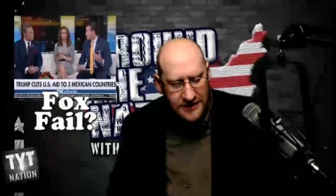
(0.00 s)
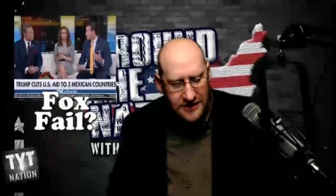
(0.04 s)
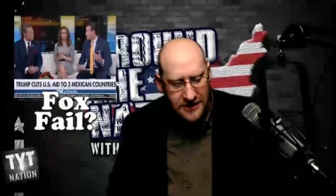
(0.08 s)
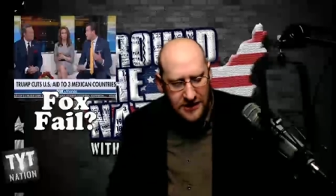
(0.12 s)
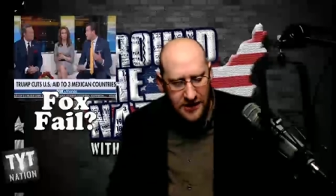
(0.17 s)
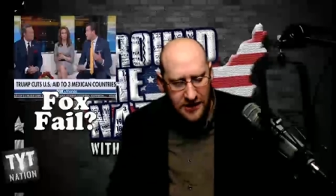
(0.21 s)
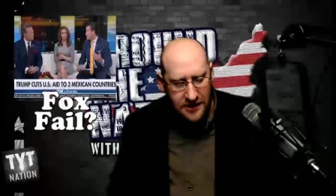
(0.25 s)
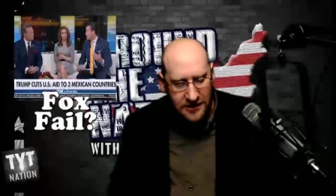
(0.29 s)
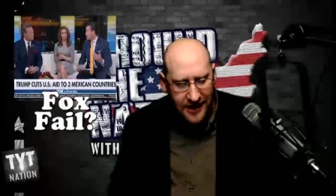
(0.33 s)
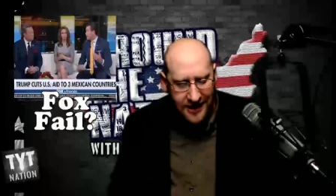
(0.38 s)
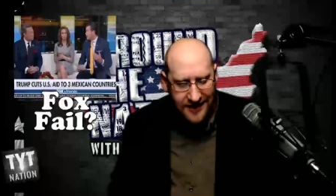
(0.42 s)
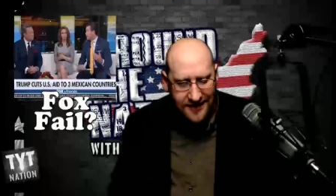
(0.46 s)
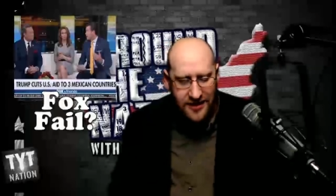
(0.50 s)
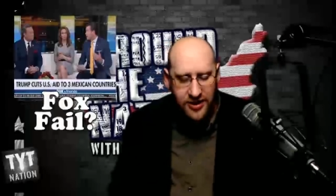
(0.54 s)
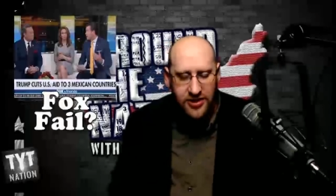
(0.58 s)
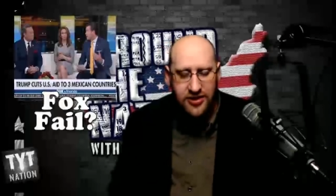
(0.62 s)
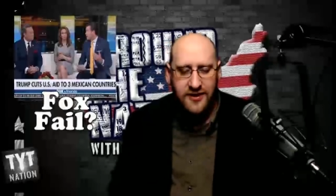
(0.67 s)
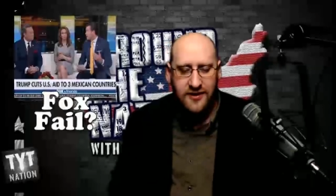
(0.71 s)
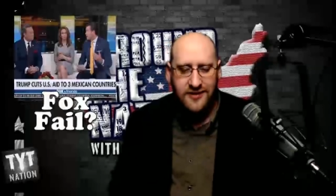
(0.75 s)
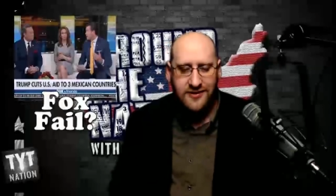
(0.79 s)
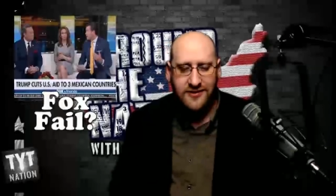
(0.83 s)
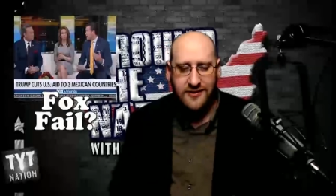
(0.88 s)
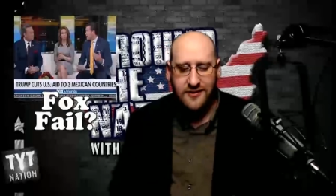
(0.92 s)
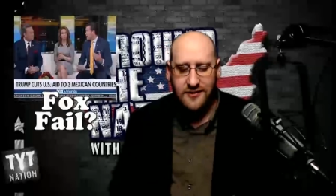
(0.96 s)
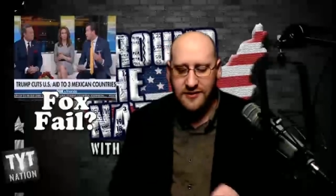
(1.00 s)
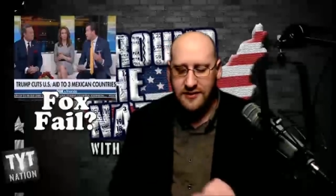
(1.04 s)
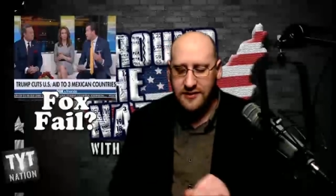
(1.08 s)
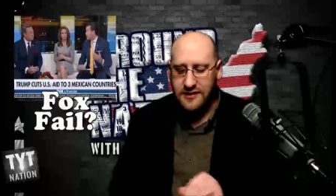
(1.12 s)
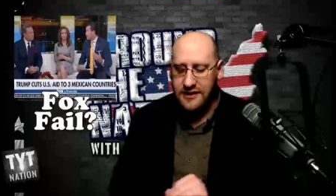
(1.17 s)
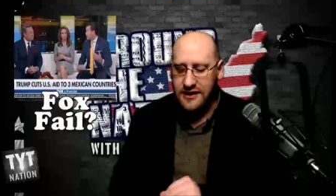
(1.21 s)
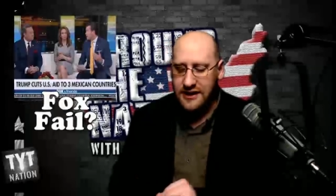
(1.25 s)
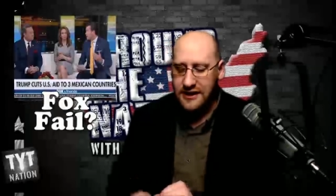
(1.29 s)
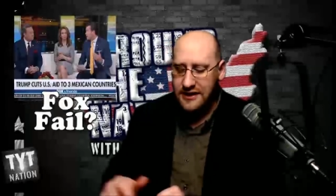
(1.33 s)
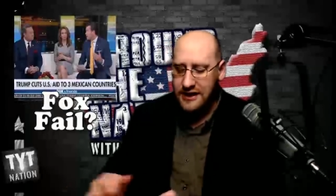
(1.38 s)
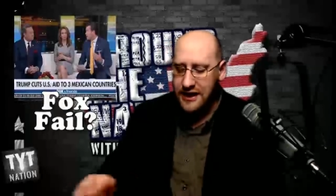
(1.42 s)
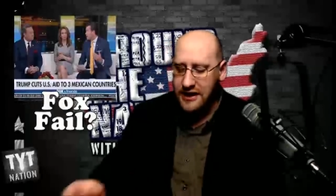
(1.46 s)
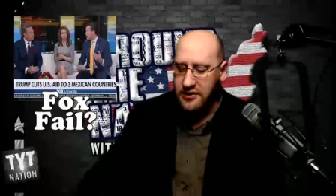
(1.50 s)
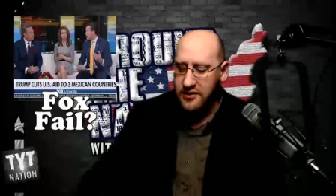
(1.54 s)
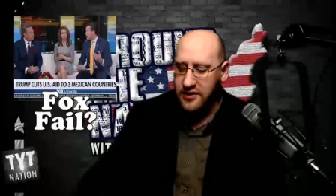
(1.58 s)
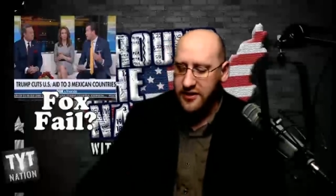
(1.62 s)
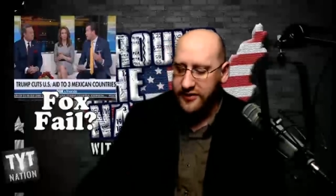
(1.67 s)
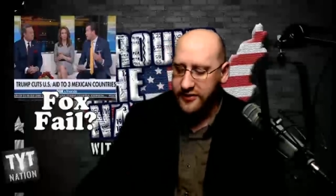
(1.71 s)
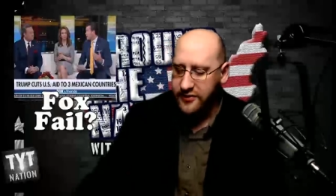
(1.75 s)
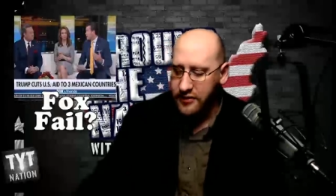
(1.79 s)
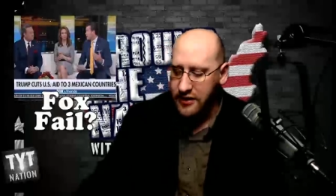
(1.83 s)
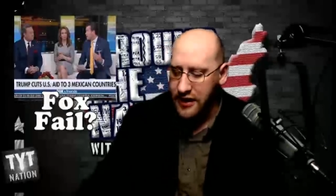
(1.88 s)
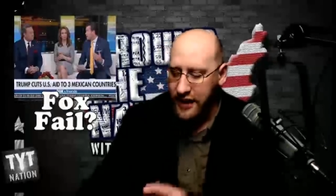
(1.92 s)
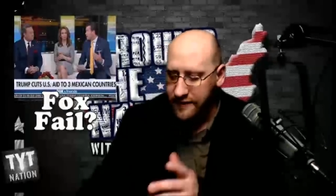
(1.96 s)
led to this hilarious
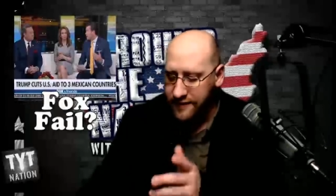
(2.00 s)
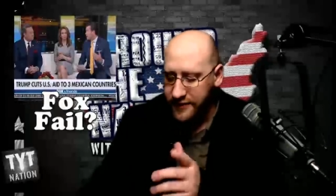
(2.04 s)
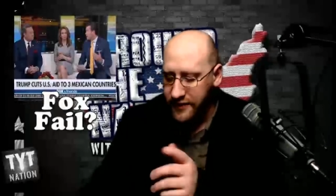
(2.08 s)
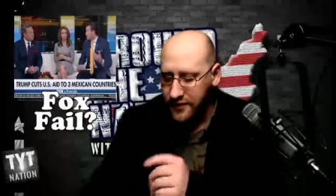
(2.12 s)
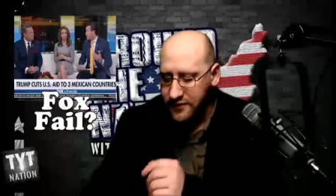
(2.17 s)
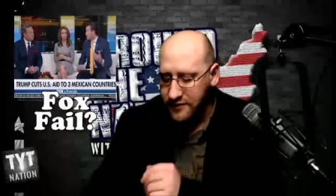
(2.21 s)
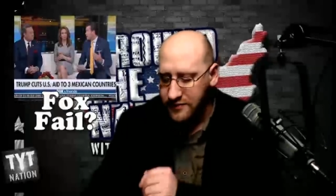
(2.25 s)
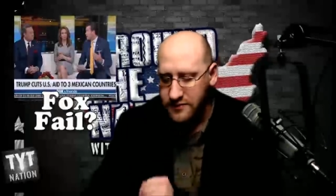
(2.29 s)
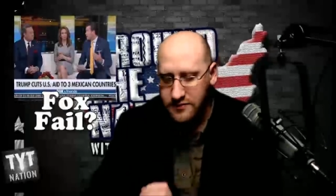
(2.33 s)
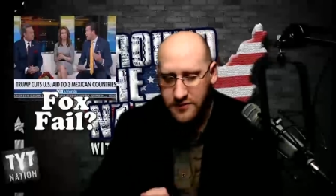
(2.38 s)
graphic.